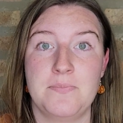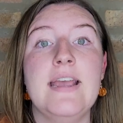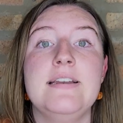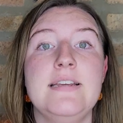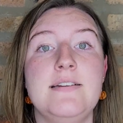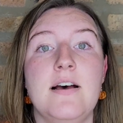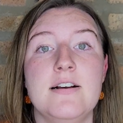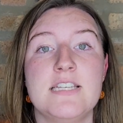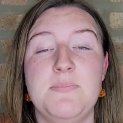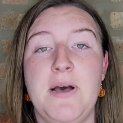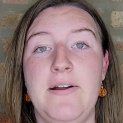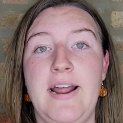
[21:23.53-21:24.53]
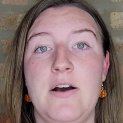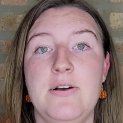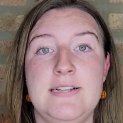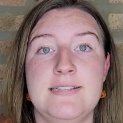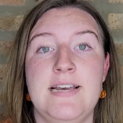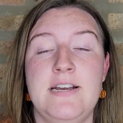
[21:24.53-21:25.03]
And he talks about
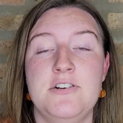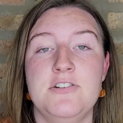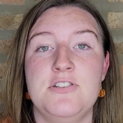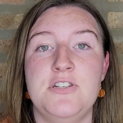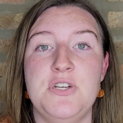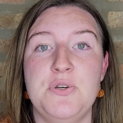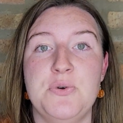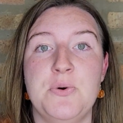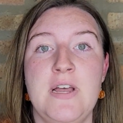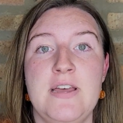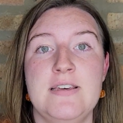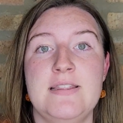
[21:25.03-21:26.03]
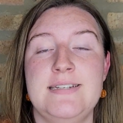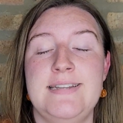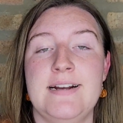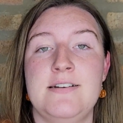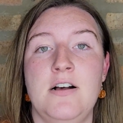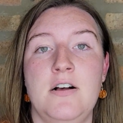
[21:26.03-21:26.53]
how insiders knew that the
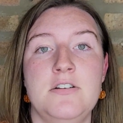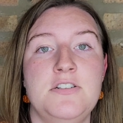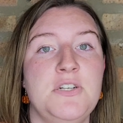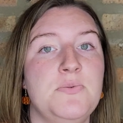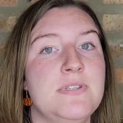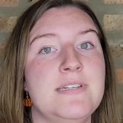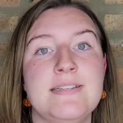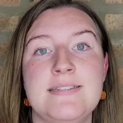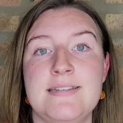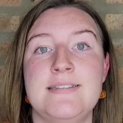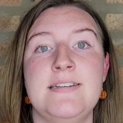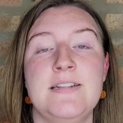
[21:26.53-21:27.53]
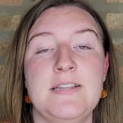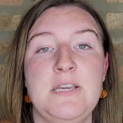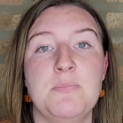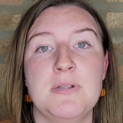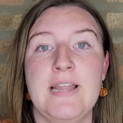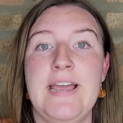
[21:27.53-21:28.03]
technology was
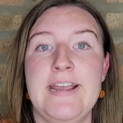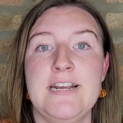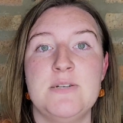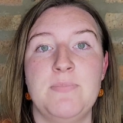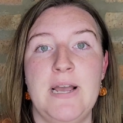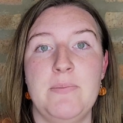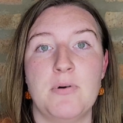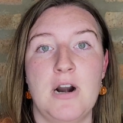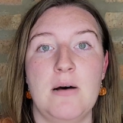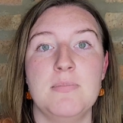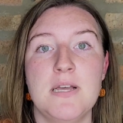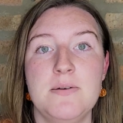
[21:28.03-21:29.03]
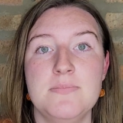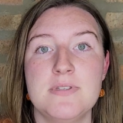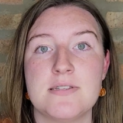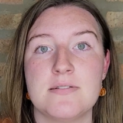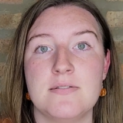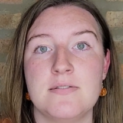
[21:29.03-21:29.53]
consistently plagued by
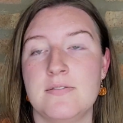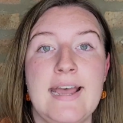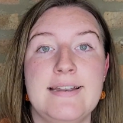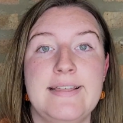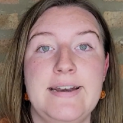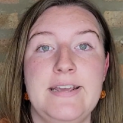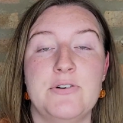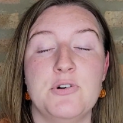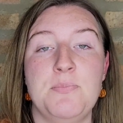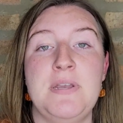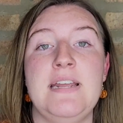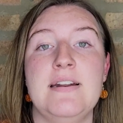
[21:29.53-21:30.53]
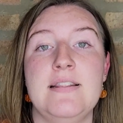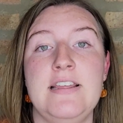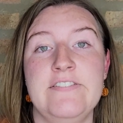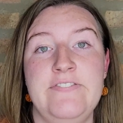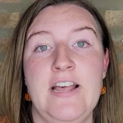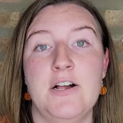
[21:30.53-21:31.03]
problems and that it
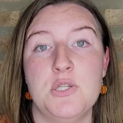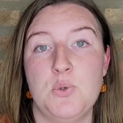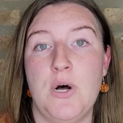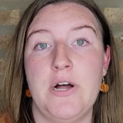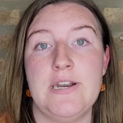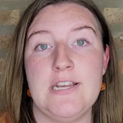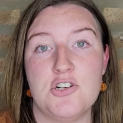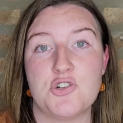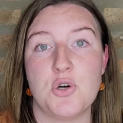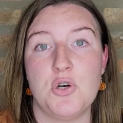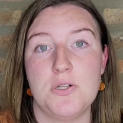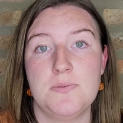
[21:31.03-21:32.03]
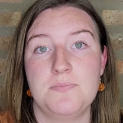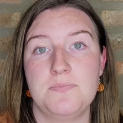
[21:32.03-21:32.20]
repeatedly failed quality control.